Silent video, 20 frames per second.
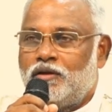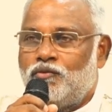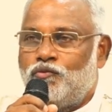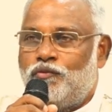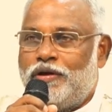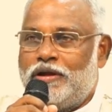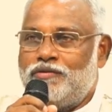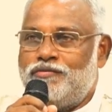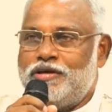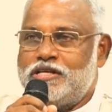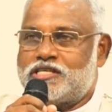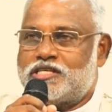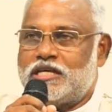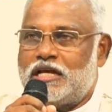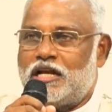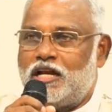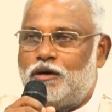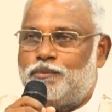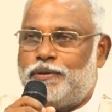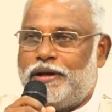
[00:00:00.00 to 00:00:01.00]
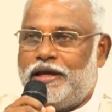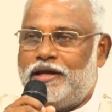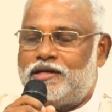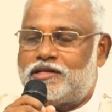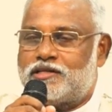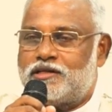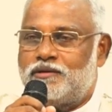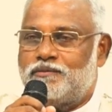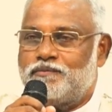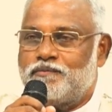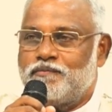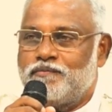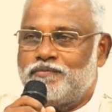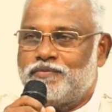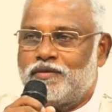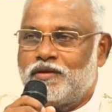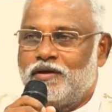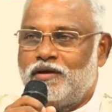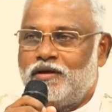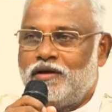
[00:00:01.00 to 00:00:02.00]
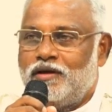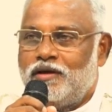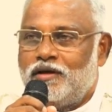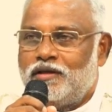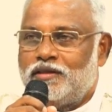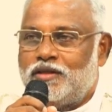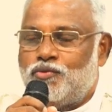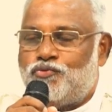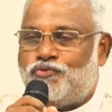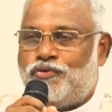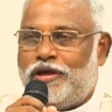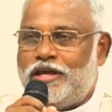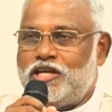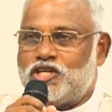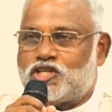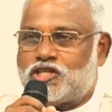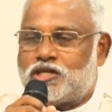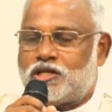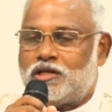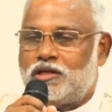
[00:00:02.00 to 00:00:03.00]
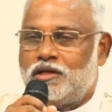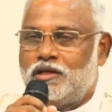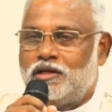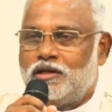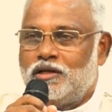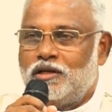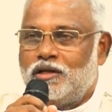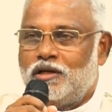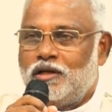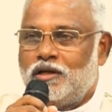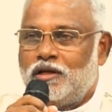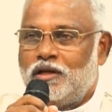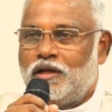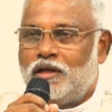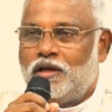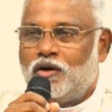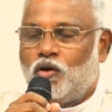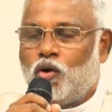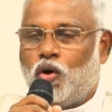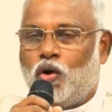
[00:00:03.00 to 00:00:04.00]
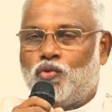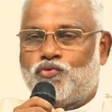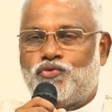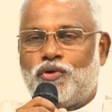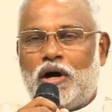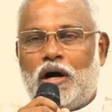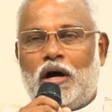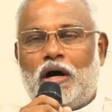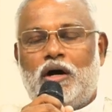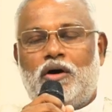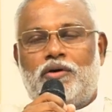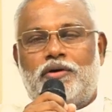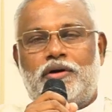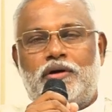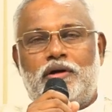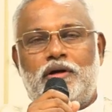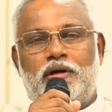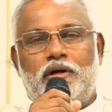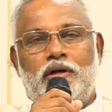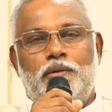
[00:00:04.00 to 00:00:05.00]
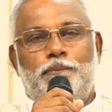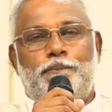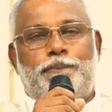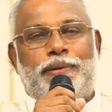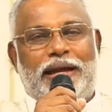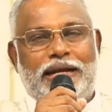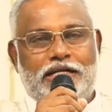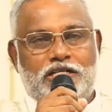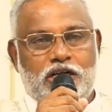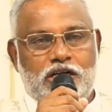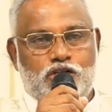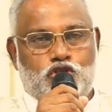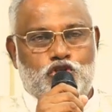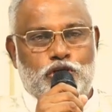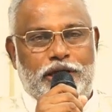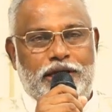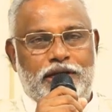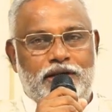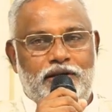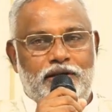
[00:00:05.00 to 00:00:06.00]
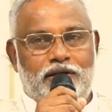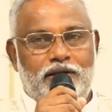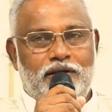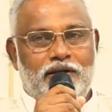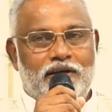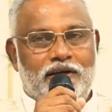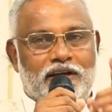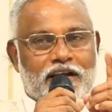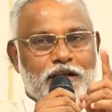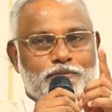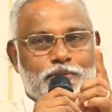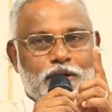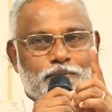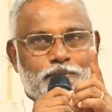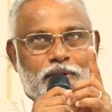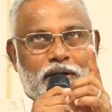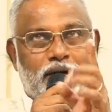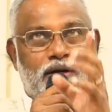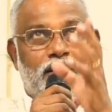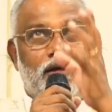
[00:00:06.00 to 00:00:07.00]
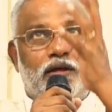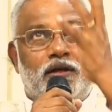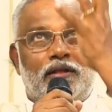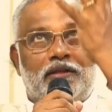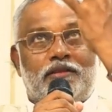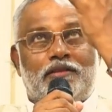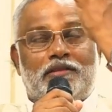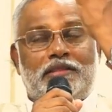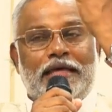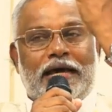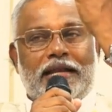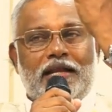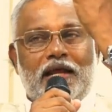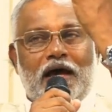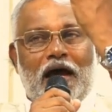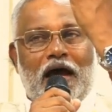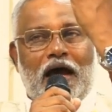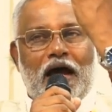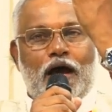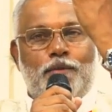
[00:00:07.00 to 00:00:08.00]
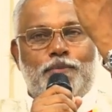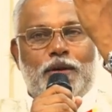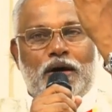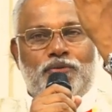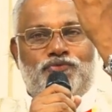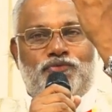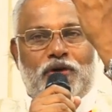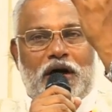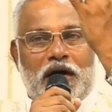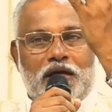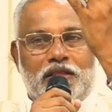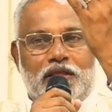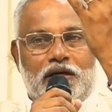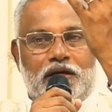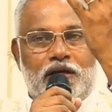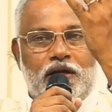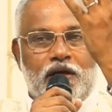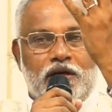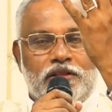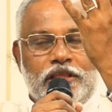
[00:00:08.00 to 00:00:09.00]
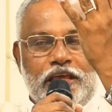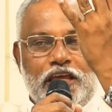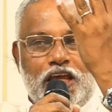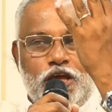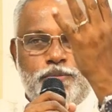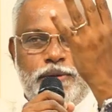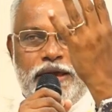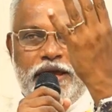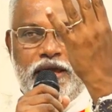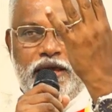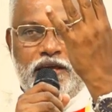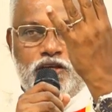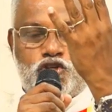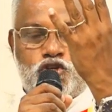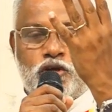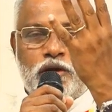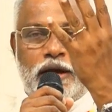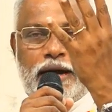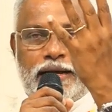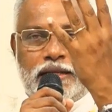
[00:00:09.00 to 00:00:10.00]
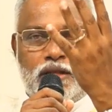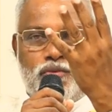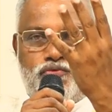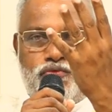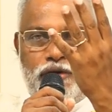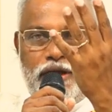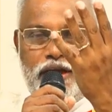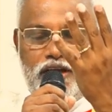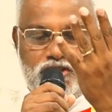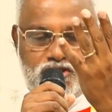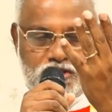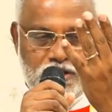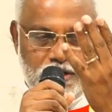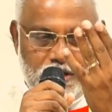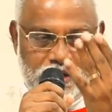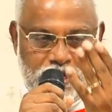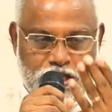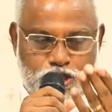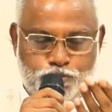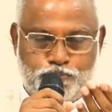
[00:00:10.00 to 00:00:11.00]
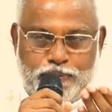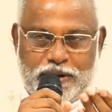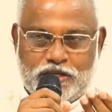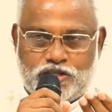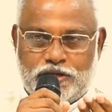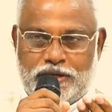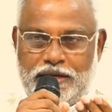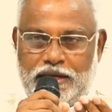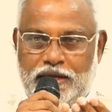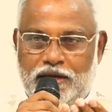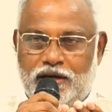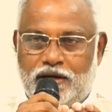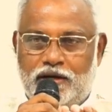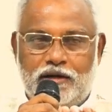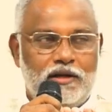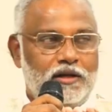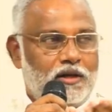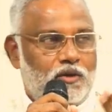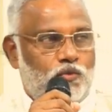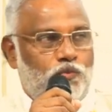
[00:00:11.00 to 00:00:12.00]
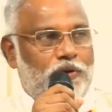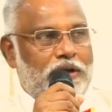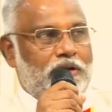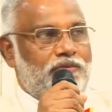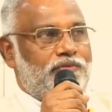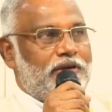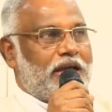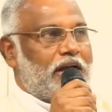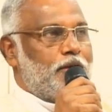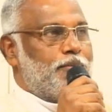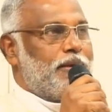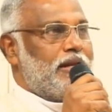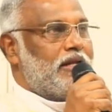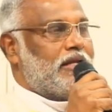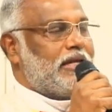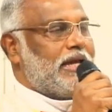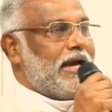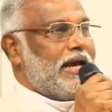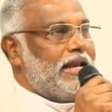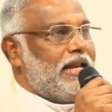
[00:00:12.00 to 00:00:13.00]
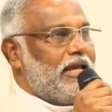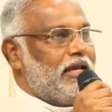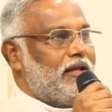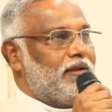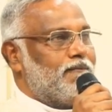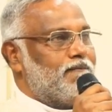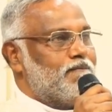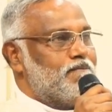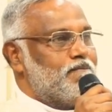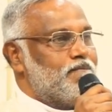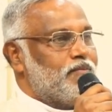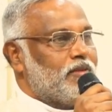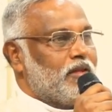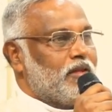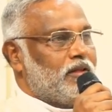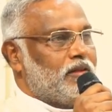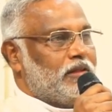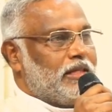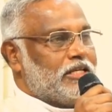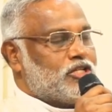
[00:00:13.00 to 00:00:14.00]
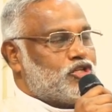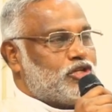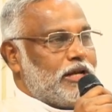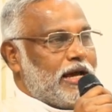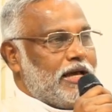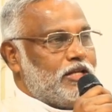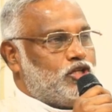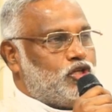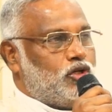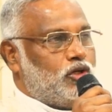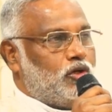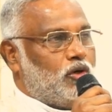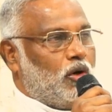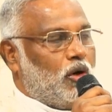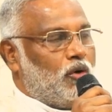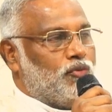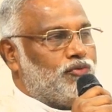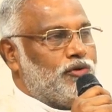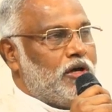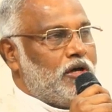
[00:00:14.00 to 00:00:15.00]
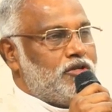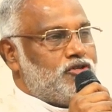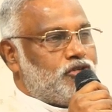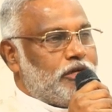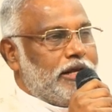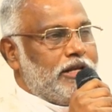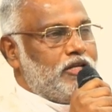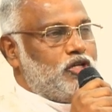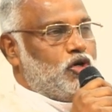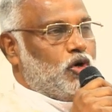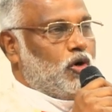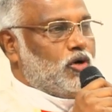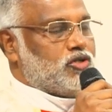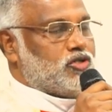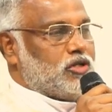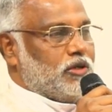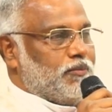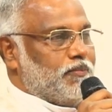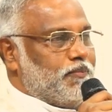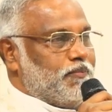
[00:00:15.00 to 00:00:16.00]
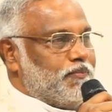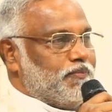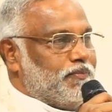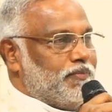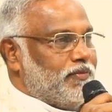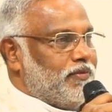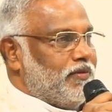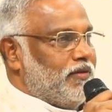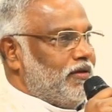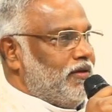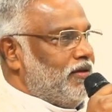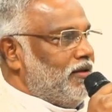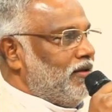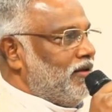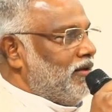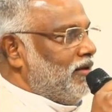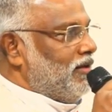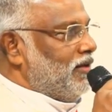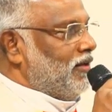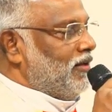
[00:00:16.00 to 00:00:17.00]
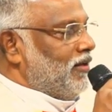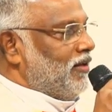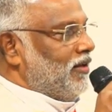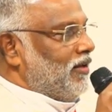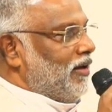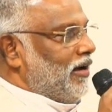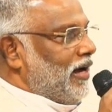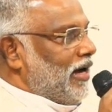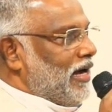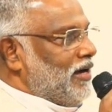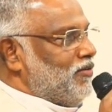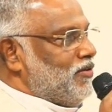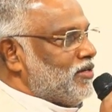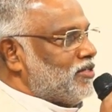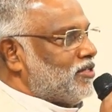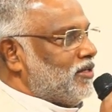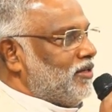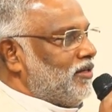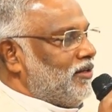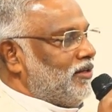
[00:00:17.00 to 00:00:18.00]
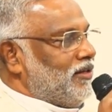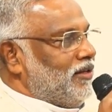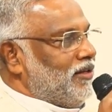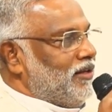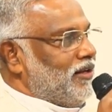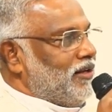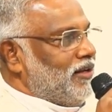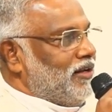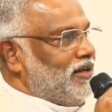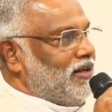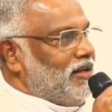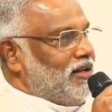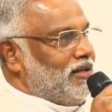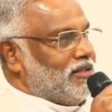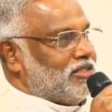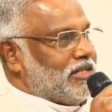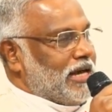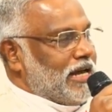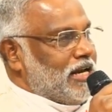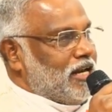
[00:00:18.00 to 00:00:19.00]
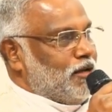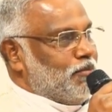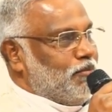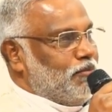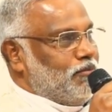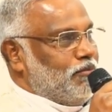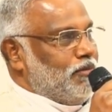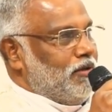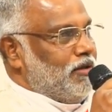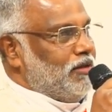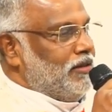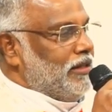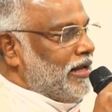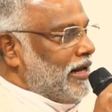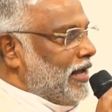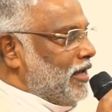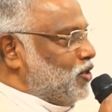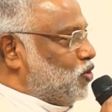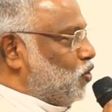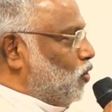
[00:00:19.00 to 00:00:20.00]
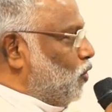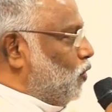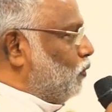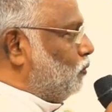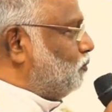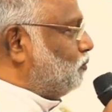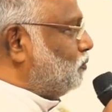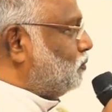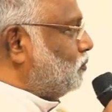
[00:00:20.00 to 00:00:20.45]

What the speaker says: When we celebrate the feast of our patron saint, remember that Abba Father, the image and the face is present here when we had been carrying the statue of Saint Joseph. I was standing, then I saw